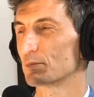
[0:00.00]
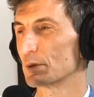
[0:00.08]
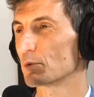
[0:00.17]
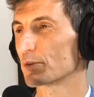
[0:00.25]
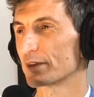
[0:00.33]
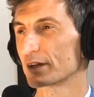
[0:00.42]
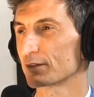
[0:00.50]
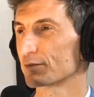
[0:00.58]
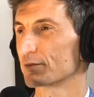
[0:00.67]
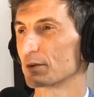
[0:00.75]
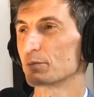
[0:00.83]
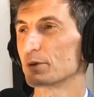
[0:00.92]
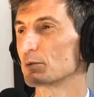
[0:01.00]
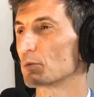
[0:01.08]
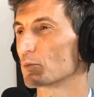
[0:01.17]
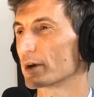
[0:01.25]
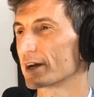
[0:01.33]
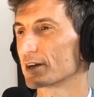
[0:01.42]
people think of a
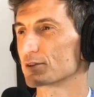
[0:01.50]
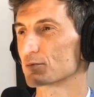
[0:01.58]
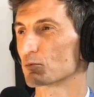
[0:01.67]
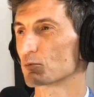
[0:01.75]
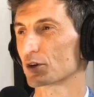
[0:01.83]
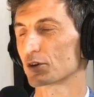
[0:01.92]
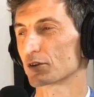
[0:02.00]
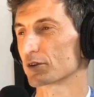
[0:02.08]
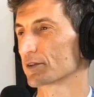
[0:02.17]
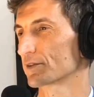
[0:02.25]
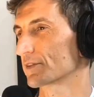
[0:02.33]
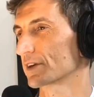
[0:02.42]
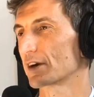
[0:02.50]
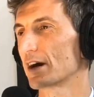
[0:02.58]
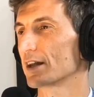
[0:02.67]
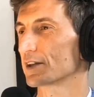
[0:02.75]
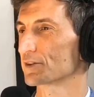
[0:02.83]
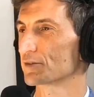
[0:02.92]
minimum wage worker as a
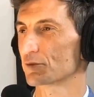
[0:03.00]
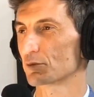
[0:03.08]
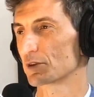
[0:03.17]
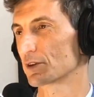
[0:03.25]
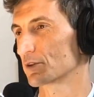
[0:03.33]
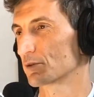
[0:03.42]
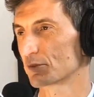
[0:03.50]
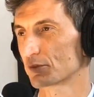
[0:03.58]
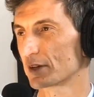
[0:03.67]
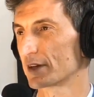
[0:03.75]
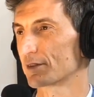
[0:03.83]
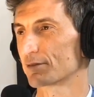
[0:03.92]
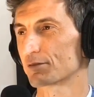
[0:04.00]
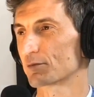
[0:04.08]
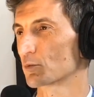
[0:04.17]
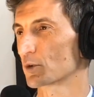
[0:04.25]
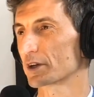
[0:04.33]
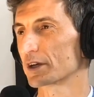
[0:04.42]
college student who's kind of
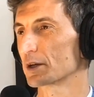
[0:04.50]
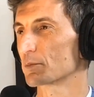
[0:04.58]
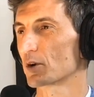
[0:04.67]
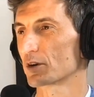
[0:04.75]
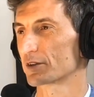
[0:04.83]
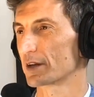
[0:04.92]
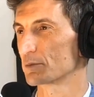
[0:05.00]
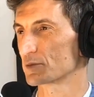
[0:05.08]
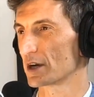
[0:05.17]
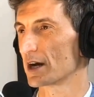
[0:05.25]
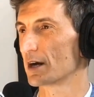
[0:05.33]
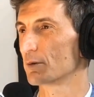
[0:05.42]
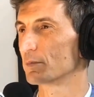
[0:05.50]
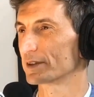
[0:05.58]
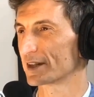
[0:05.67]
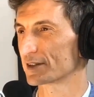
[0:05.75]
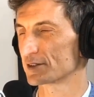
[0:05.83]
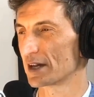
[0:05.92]
working a part-time job,
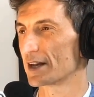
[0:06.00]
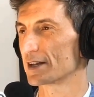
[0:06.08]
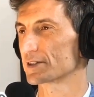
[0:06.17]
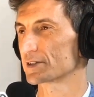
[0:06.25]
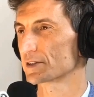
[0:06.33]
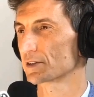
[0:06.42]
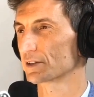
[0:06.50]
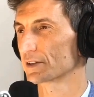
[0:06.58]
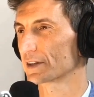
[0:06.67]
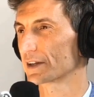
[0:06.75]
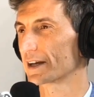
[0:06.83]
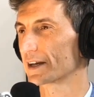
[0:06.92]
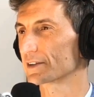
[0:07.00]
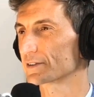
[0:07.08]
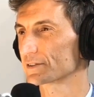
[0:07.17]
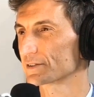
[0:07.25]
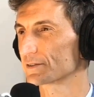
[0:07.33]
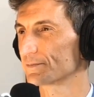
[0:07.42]
but that's not necessarily the
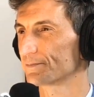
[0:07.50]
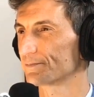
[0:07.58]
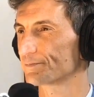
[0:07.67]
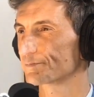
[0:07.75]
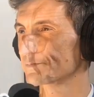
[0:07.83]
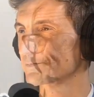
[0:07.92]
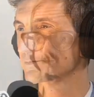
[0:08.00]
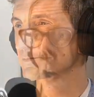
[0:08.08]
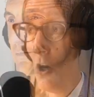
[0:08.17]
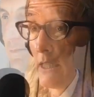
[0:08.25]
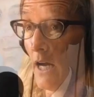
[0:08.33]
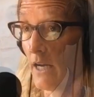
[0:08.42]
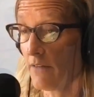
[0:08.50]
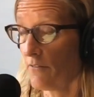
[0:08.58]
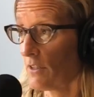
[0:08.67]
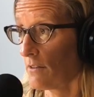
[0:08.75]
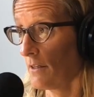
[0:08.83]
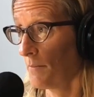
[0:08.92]
case. Yeah, no, and not
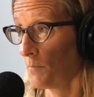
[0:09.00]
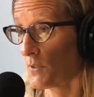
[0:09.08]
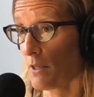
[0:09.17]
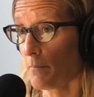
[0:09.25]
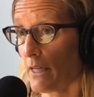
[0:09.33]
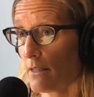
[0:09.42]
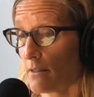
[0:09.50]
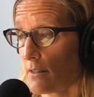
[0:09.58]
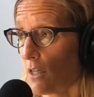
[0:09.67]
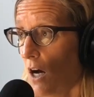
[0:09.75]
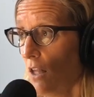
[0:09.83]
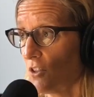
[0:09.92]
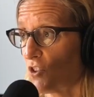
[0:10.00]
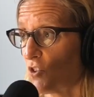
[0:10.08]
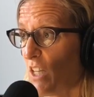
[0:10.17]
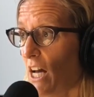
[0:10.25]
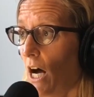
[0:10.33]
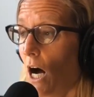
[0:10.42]
even in some cases a college
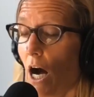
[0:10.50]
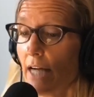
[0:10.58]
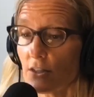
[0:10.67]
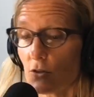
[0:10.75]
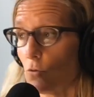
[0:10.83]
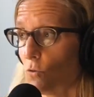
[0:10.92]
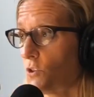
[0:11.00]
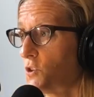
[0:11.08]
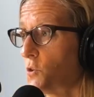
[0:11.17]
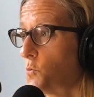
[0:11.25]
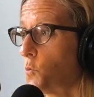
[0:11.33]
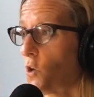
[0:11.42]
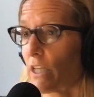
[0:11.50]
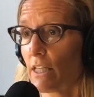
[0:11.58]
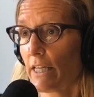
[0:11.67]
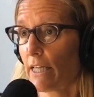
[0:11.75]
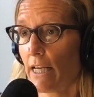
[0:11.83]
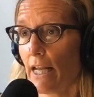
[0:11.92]
student, a high school student working
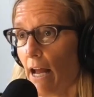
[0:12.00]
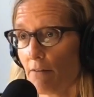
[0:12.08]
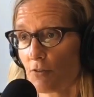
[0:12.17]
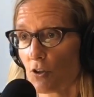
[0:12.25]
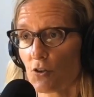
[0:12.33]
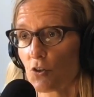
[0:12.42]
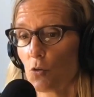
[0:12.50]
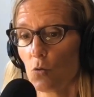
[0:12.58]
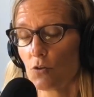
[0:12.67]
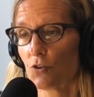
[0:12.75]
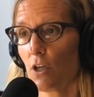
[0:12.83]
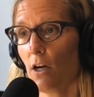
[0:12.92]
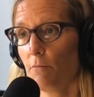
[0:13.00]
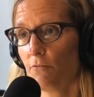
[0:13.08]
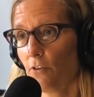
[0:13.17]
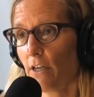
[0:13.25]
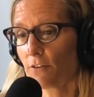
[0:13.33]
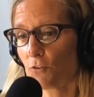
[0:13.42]
like an after-school job
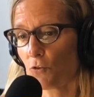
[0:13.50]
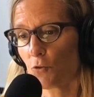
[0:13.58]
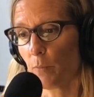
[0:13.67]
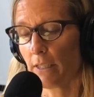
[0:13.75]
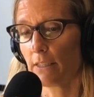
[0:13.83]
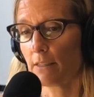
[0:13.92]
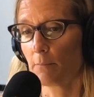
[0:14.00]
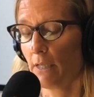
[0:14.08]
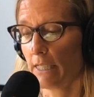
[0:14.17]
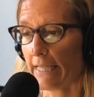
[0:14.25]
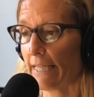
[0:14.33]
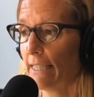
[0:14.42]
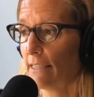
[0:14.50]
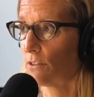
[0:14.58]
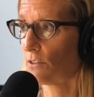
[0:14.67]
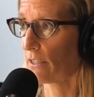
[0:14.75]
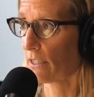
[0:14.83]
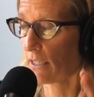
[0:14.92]
for extra spending money
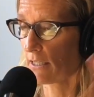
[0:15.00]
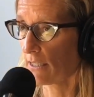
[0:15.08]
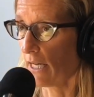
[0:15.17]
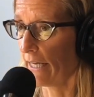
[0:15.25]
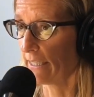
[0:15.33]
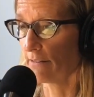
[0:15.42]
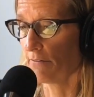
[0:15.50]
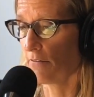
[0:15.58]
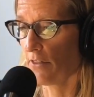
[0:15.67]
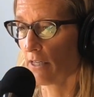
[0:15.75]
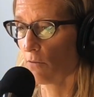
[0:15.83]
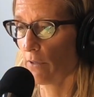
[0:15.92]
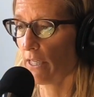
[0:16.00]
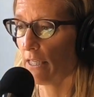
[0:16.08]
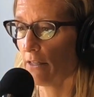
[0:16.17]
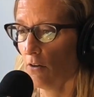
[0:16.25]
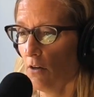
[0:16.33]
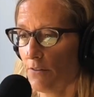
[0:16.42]
is the kind of thing we
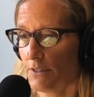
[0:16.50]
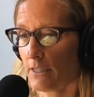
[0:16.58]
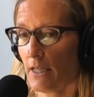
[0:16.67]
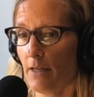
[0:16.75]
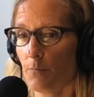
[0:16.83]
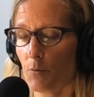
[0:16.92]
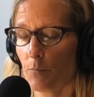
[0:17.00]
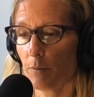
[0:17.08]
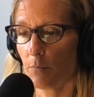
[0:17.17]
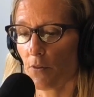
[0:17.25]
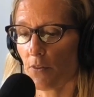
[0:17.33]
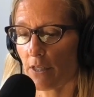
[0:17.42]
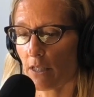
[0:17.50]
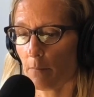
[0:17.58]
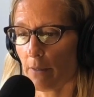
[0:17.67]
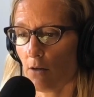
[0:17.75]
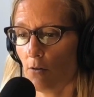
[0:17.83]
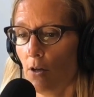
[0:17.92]
hear all the time when people think
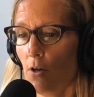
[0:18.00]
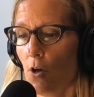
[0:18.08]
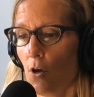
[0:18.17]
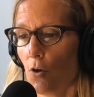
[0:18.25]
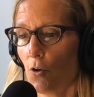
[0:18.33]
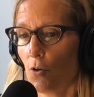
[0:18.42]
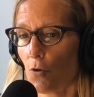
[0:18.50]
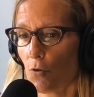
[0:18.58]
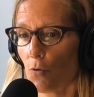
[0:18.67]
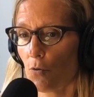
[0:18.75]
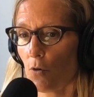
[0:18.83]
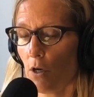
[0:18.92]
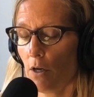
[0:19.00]
about who